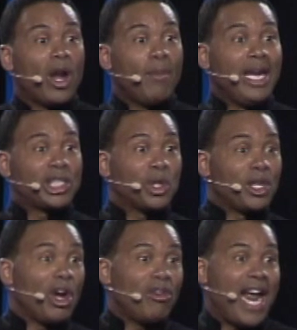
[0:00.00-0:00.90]
want to meet you
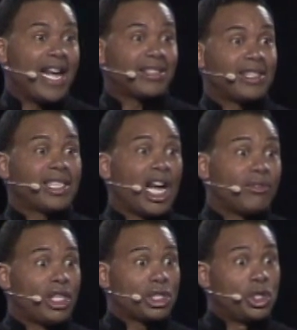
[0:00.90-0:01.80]
and your nasty
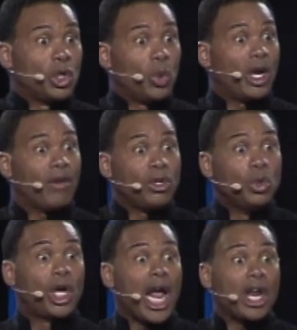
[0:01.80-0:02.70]
self just doing whatever
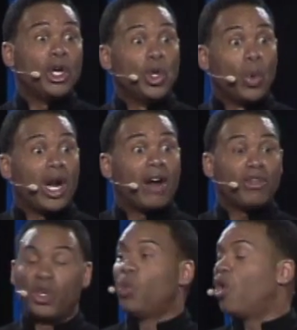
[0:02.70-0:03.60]
you can do,
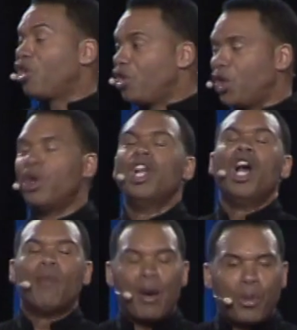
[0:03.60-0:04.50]
whatever you want to do.
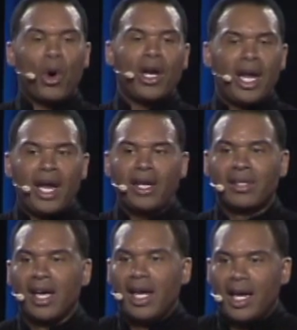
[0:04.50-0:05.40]
My point
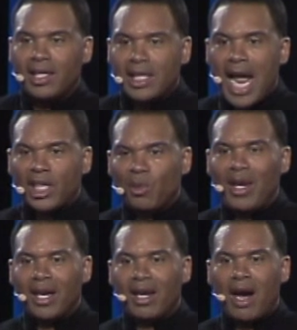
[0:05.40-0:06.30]
is thanks
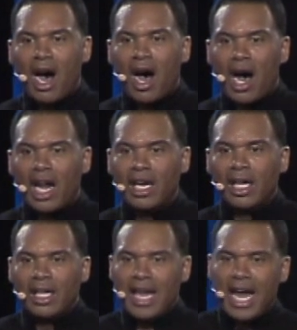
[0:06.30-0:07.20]
be to God
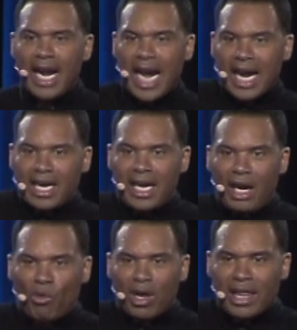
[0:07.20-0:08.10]
that
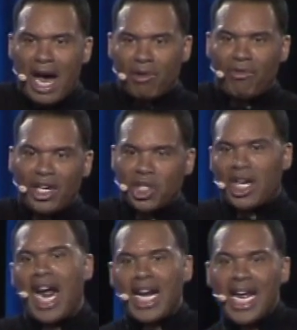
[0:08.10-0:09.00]
Andy without
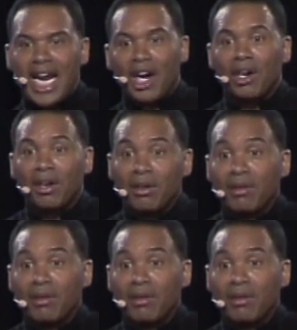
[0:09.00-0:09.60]
vision ain't here.